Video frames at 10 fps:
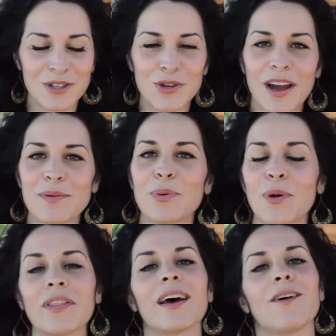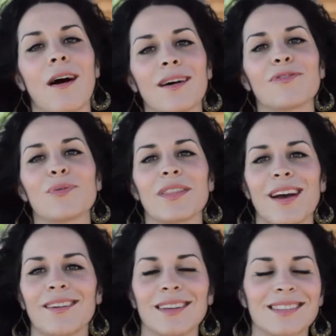try and pull that off
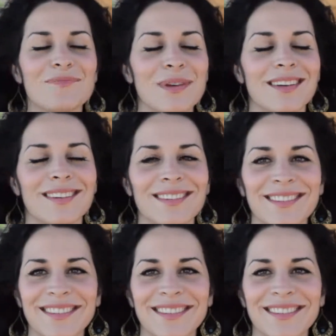without it being